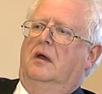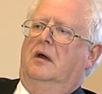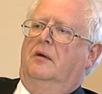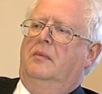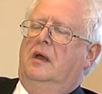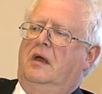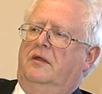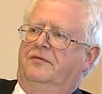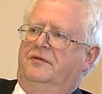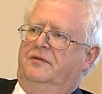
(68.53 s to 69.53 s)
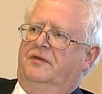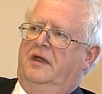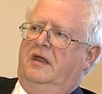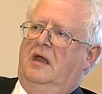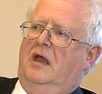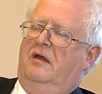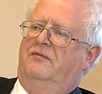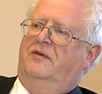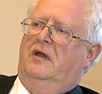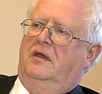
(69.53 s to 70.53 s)
that they
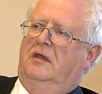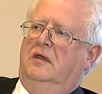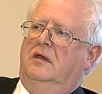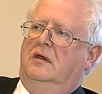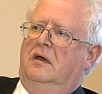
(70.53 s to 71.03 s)
have a